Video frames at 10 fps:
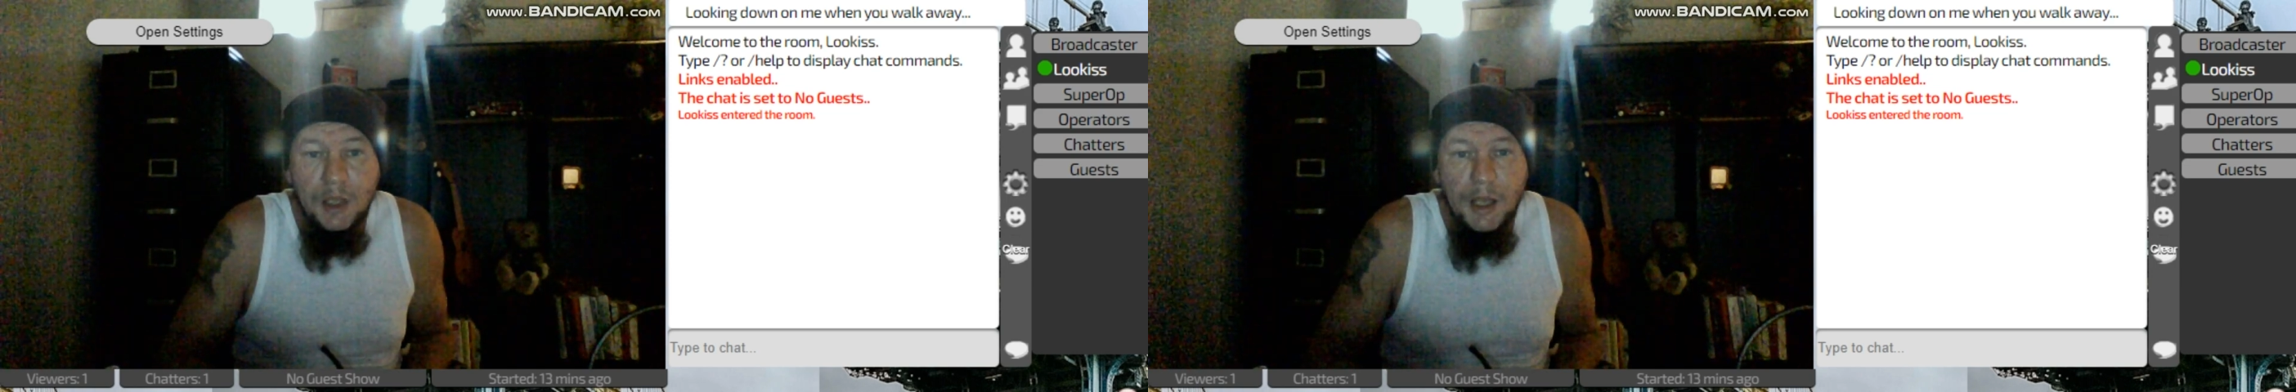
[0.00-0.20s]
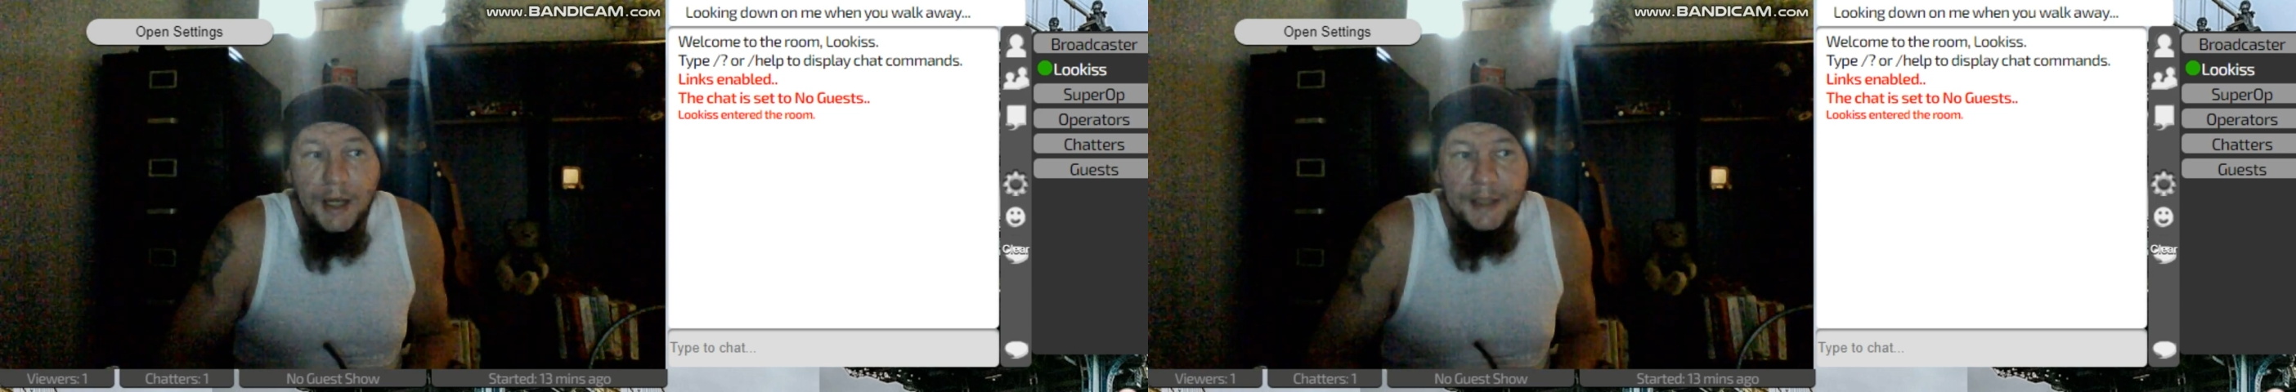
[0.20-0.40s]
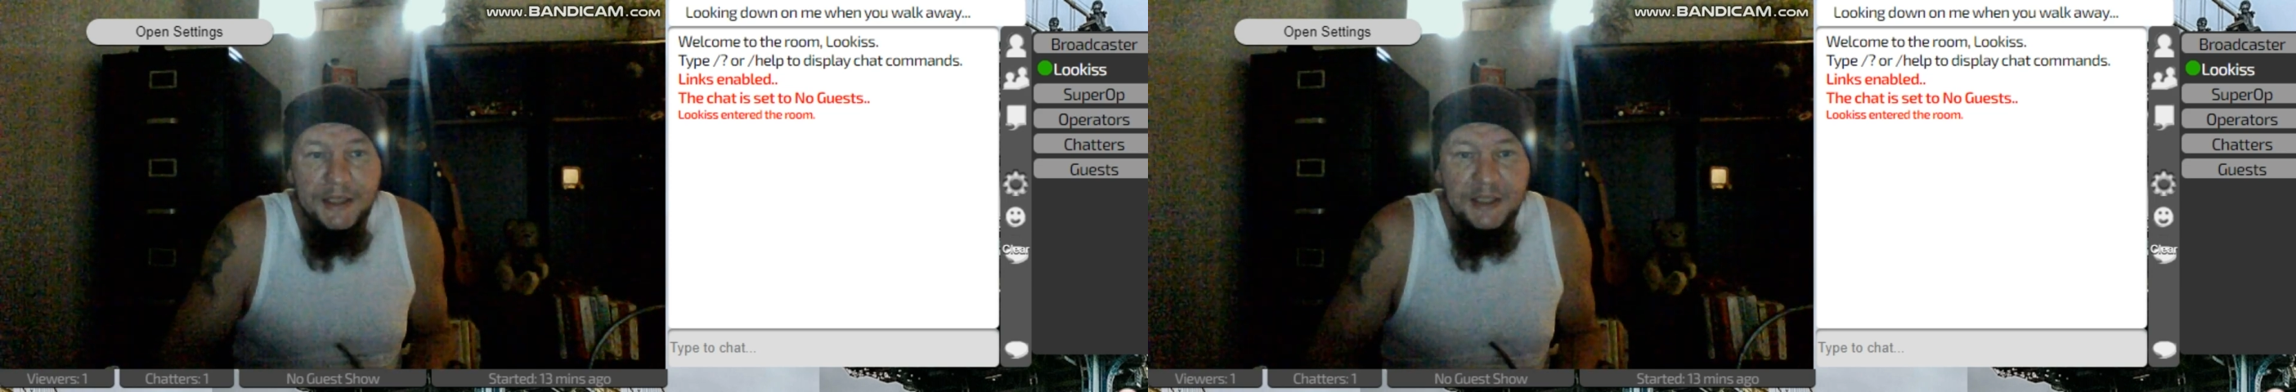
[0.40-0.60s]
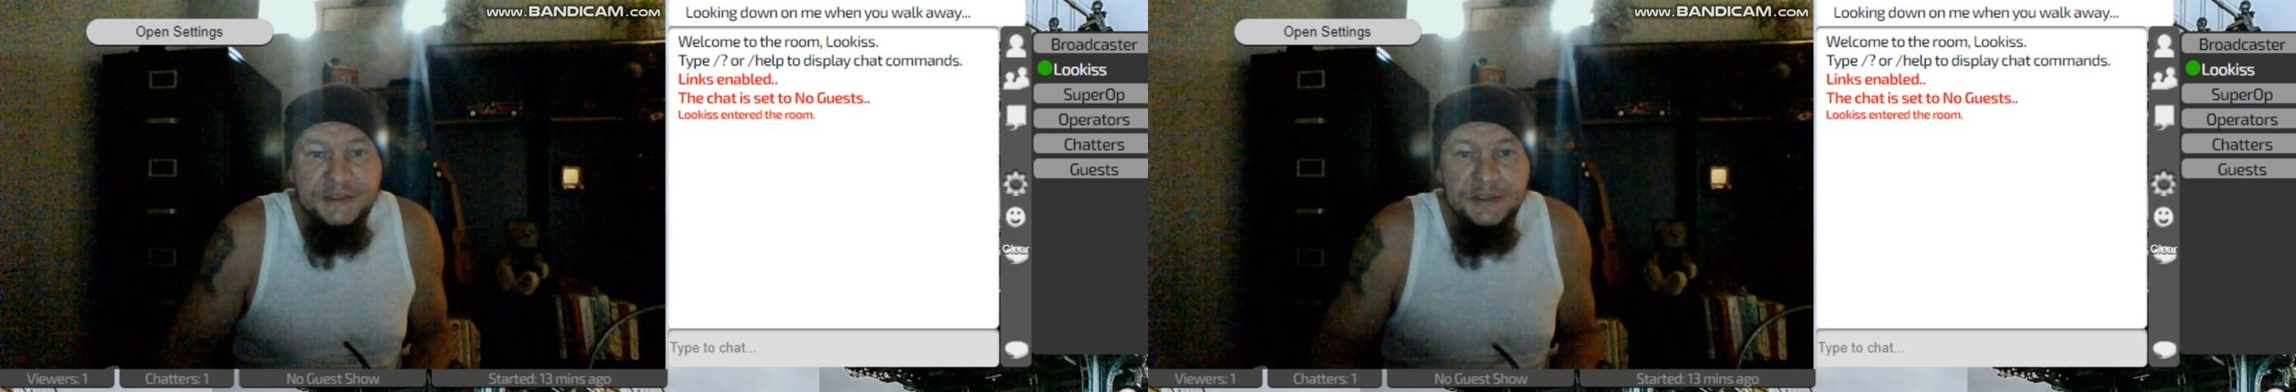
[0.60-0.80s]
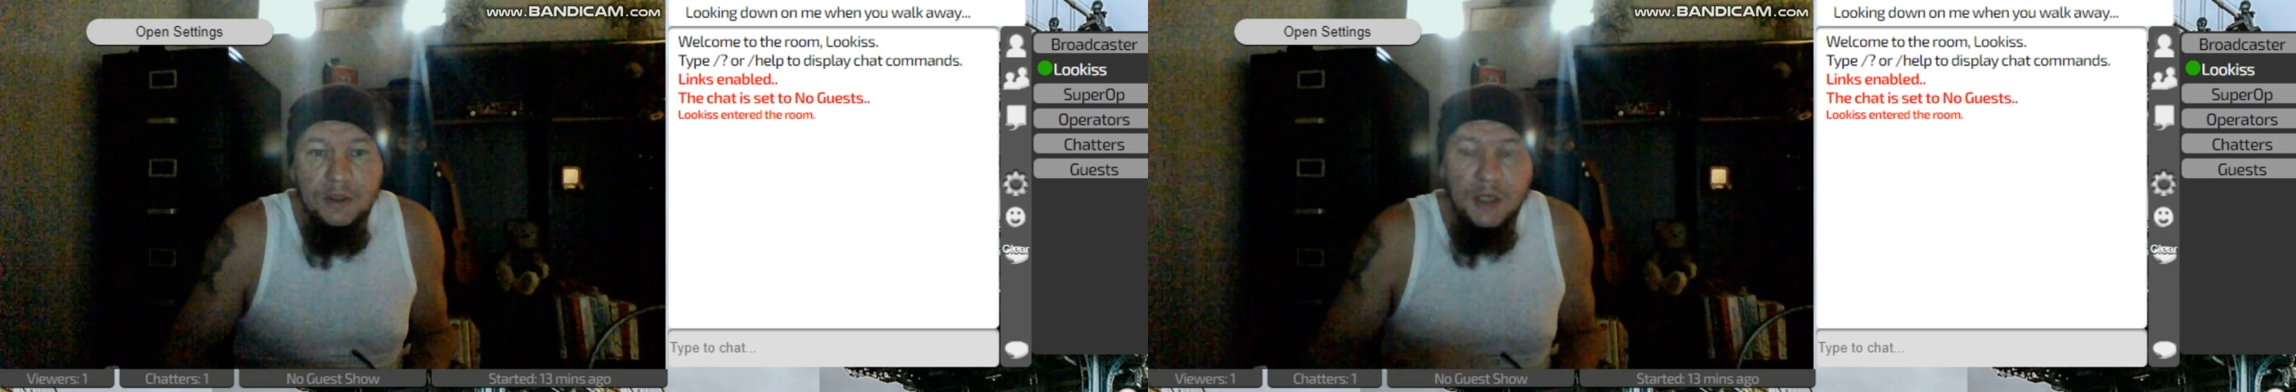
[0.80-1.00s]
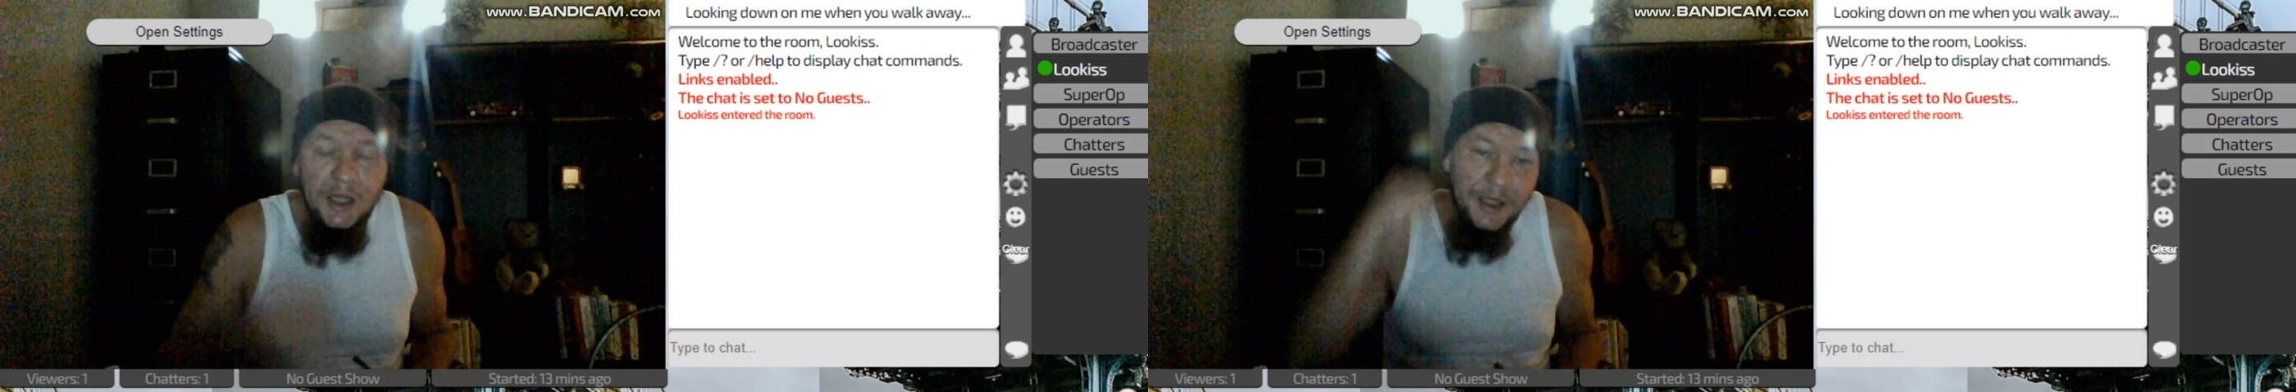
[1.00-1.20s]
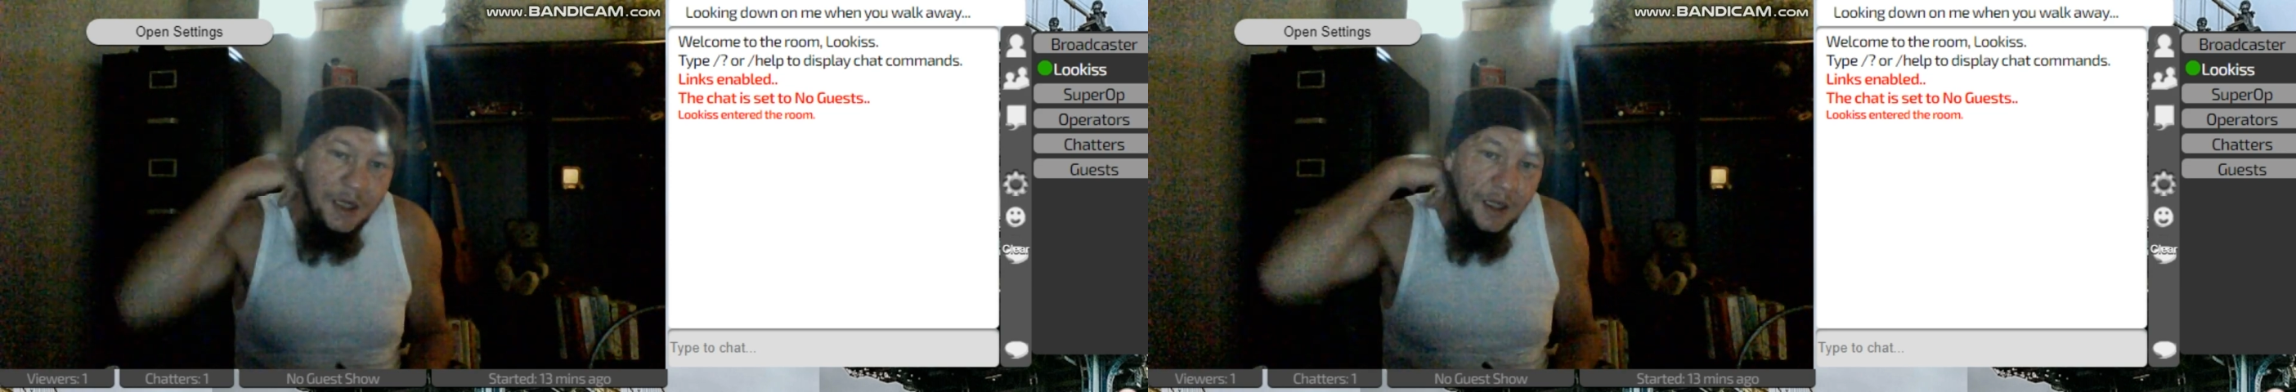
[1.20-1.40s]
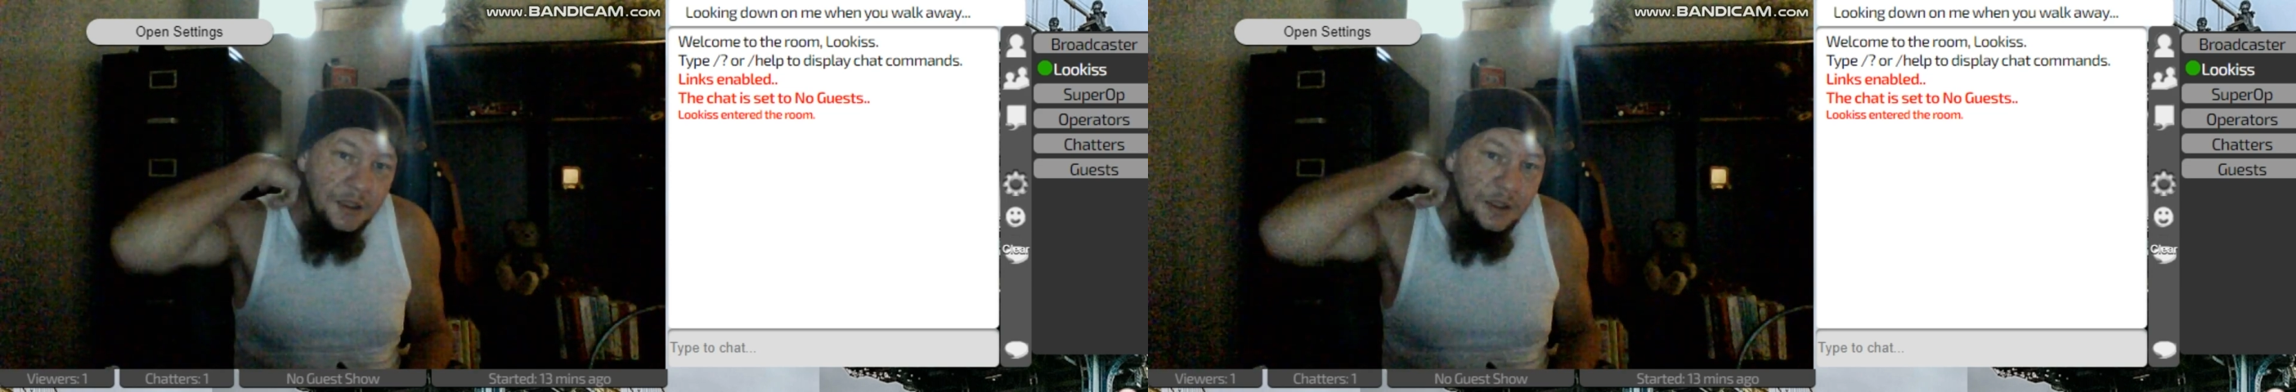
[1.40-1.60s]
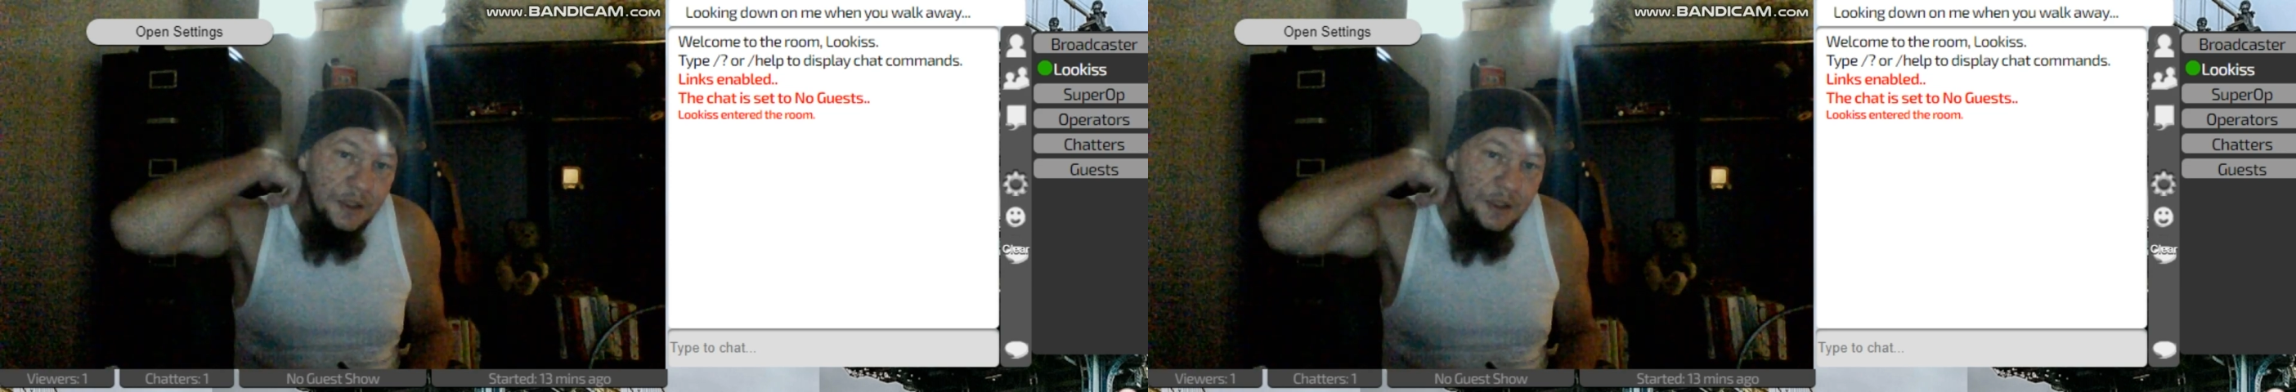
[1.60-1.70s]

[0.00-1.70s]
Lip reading: and I guess I